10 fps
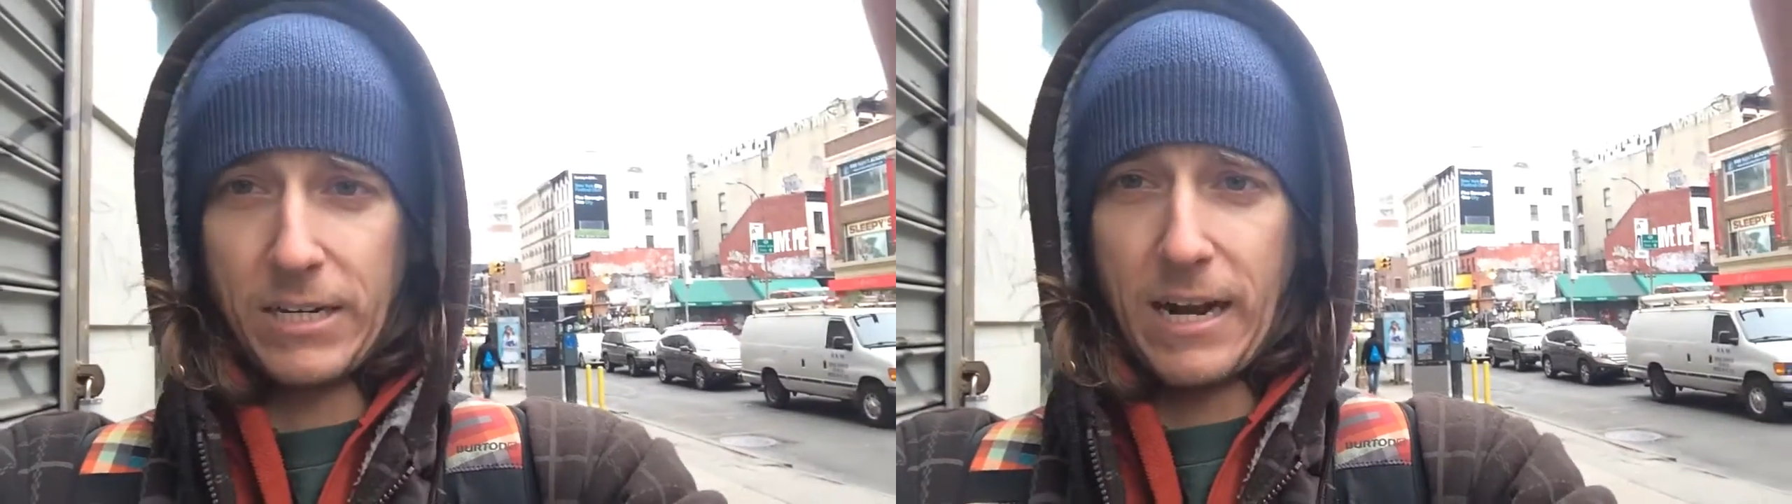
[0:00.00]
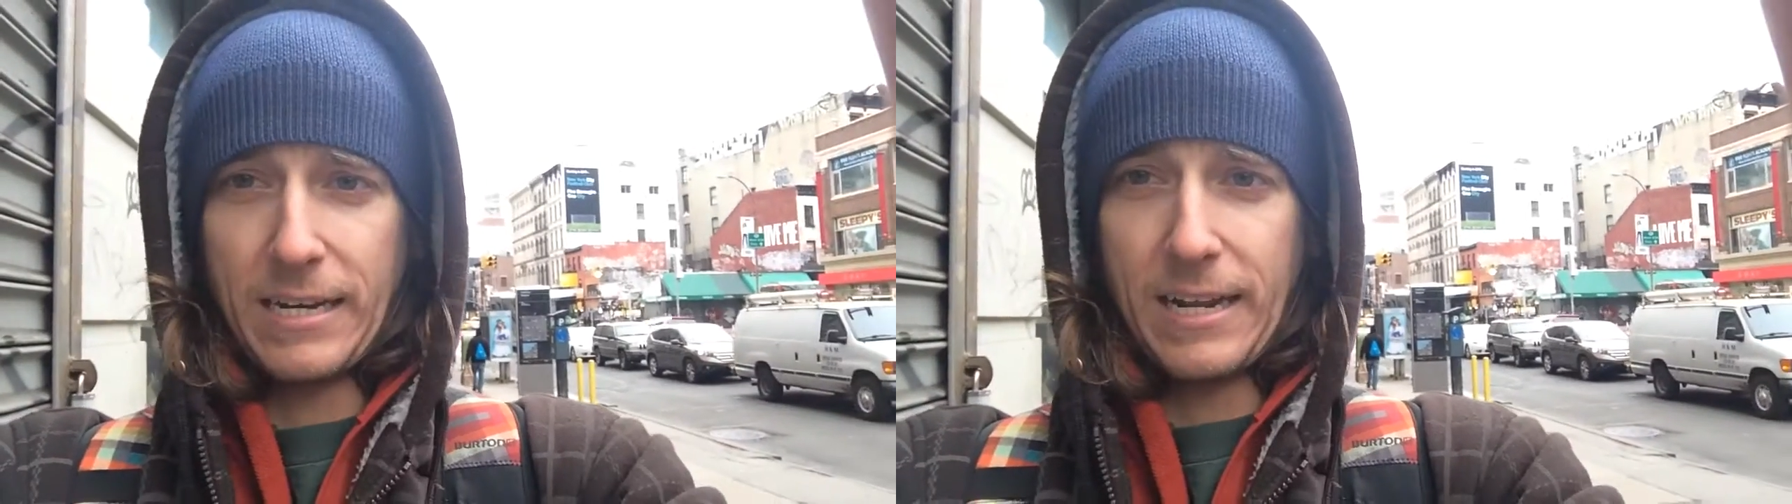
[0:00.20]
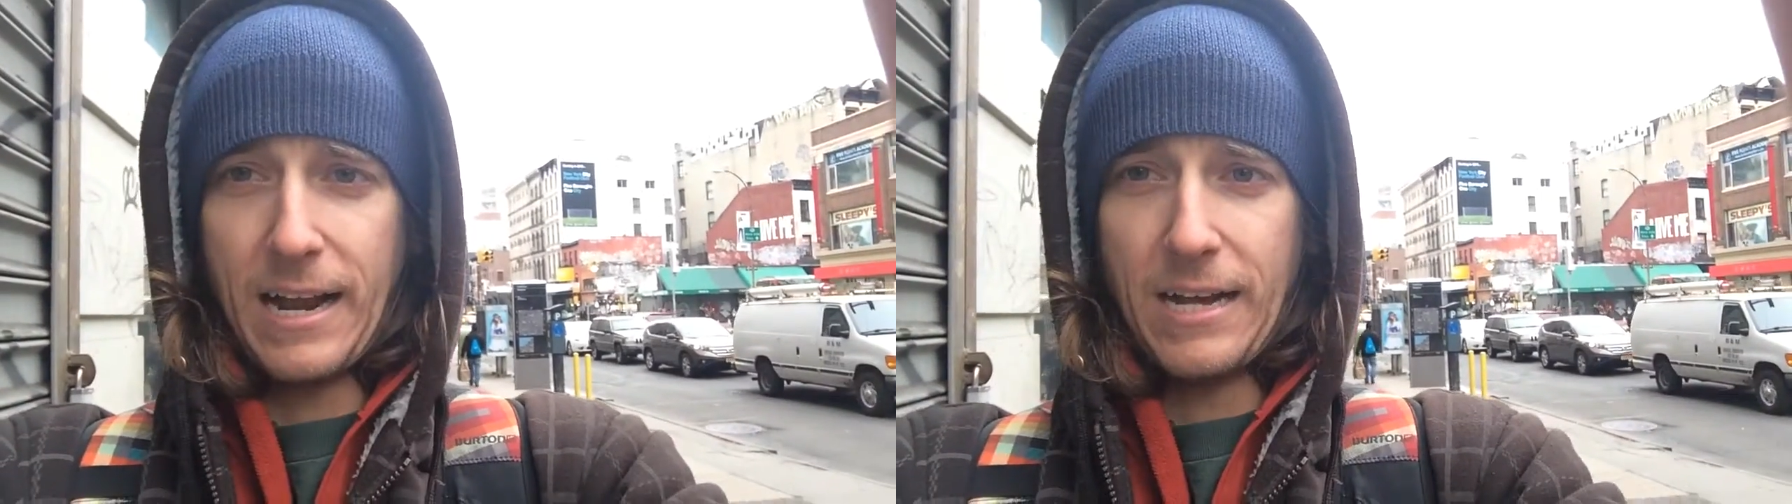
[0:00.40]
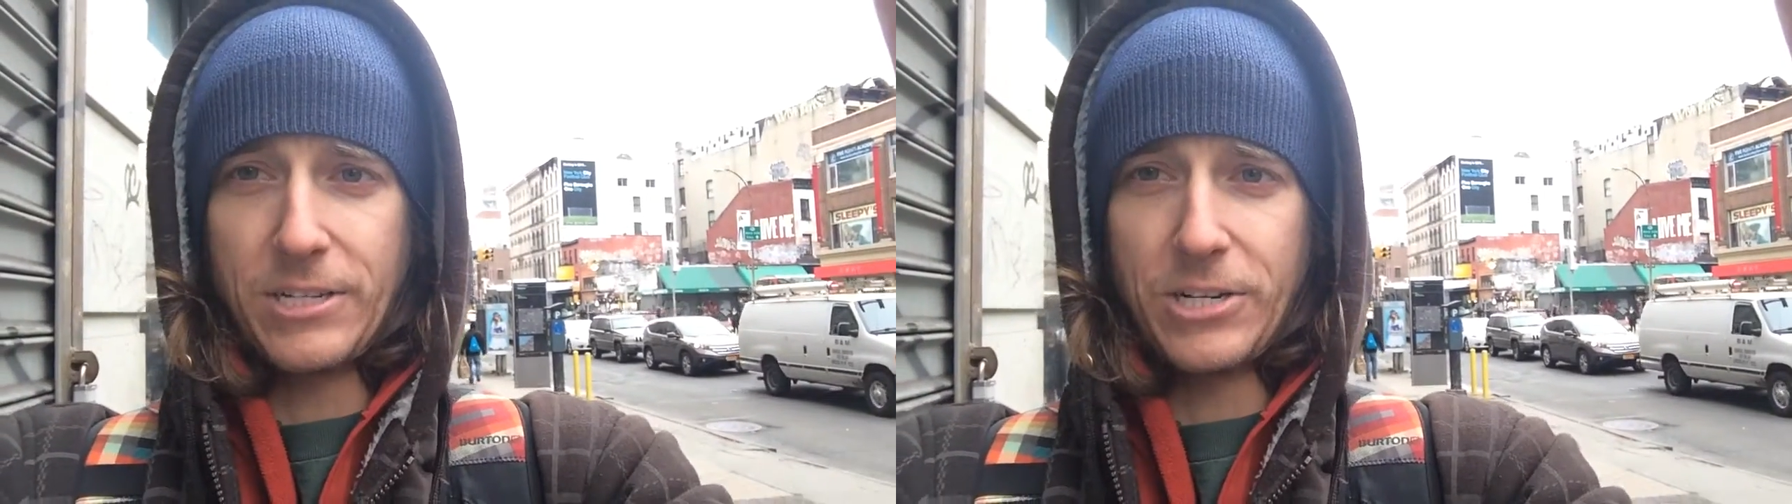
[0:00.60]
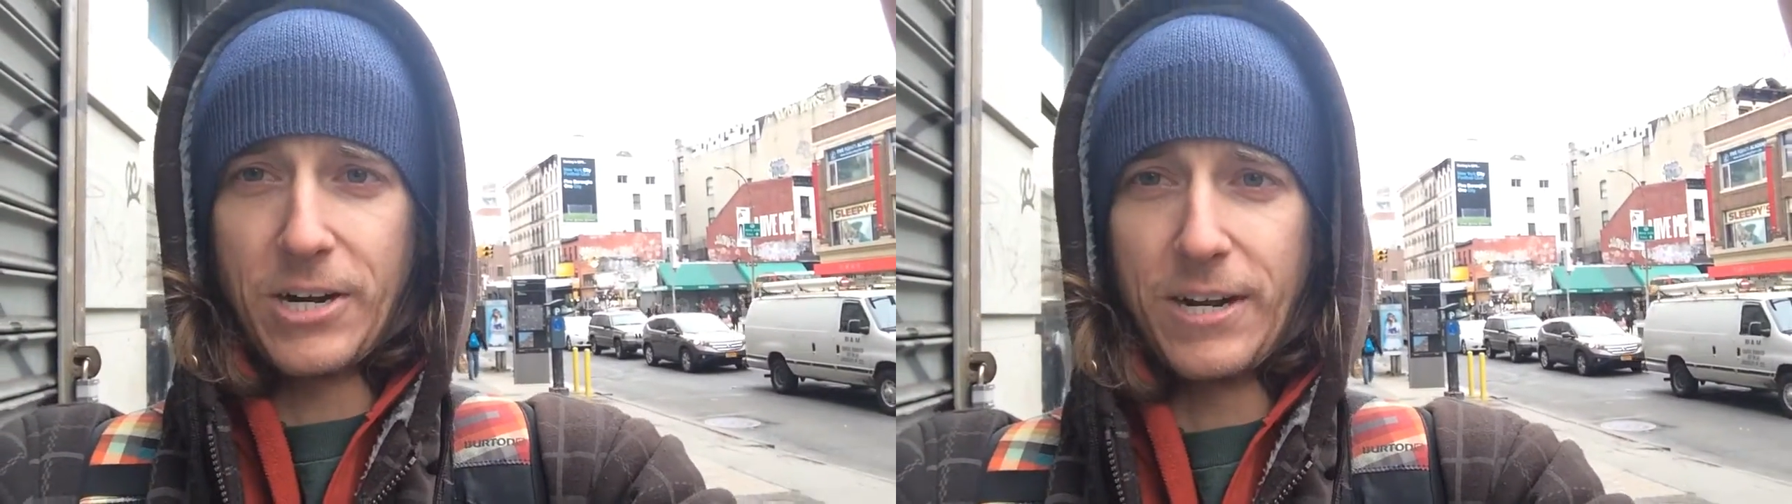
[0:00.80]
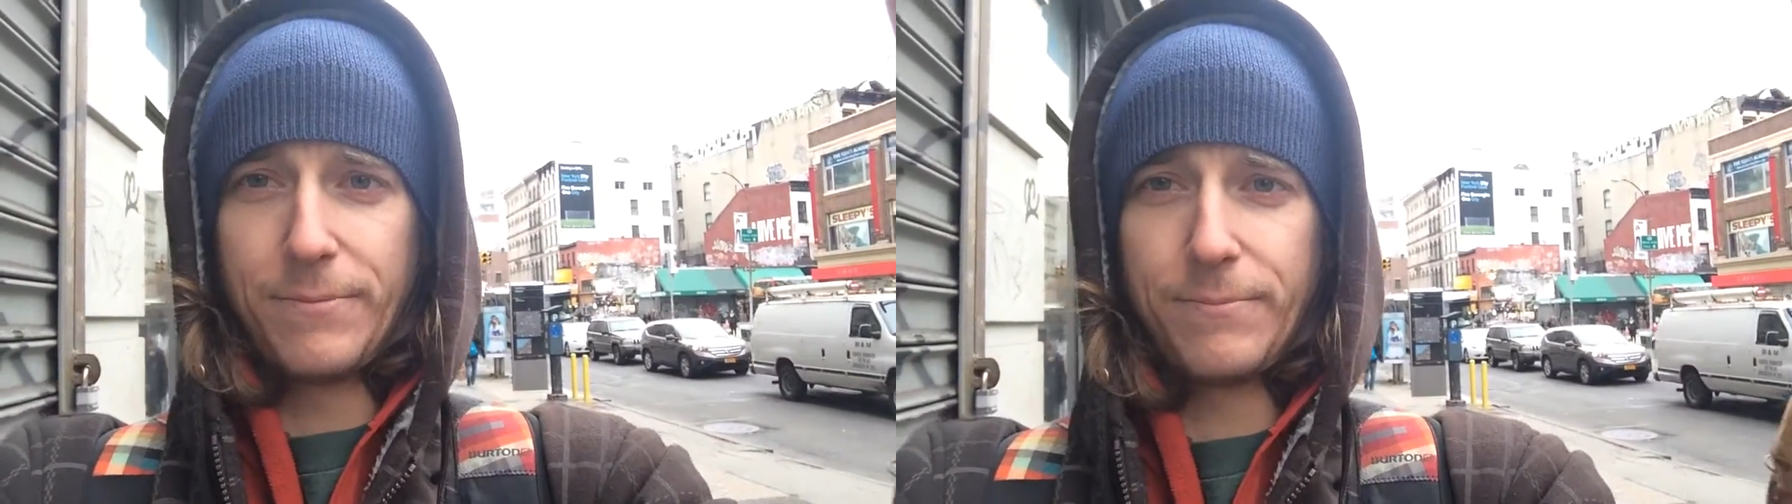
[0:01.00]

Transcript: it on Canal Street.